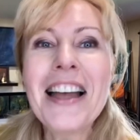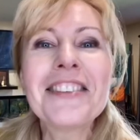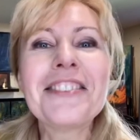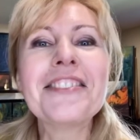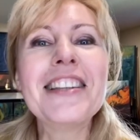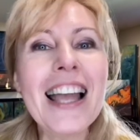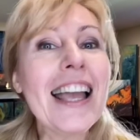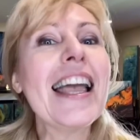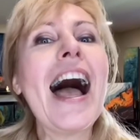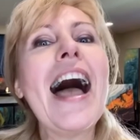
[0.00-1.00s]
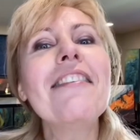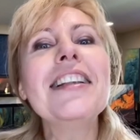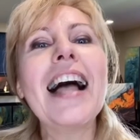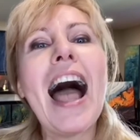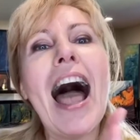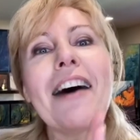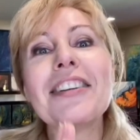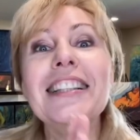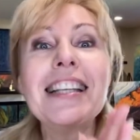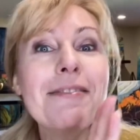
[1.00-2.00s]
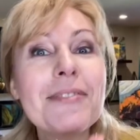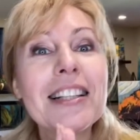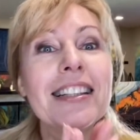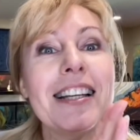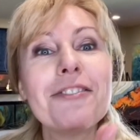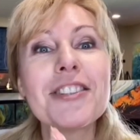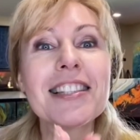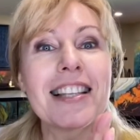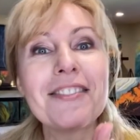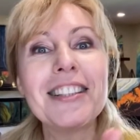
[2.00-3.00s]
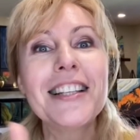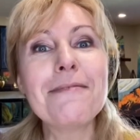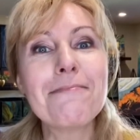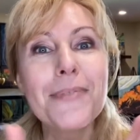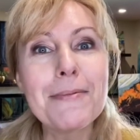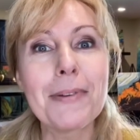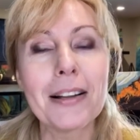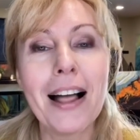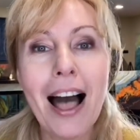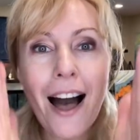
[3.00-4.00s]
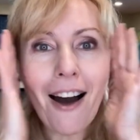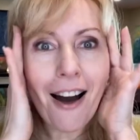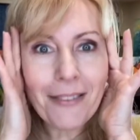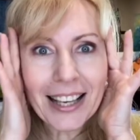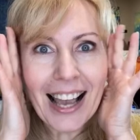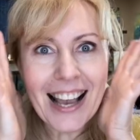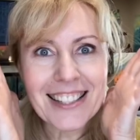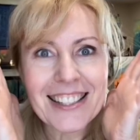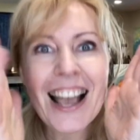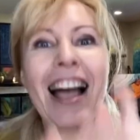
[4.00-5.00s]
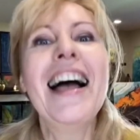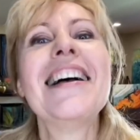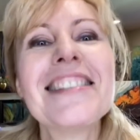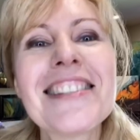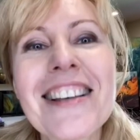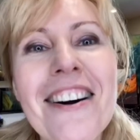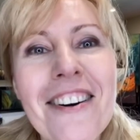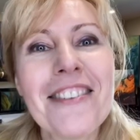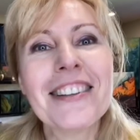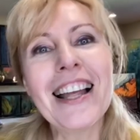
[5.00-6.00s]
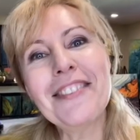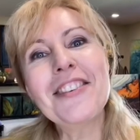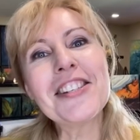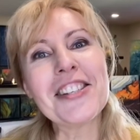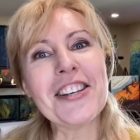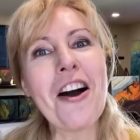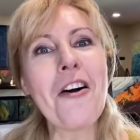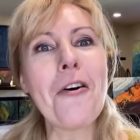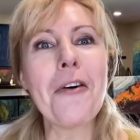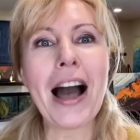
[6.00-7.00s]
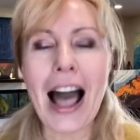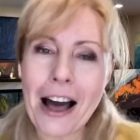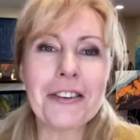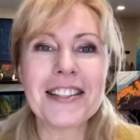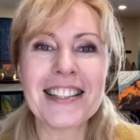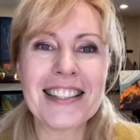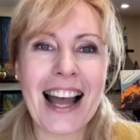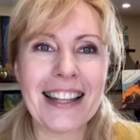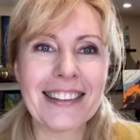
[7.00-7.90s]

Today, I will have a team building for seventeen people. Gosh. So let me show how it's done.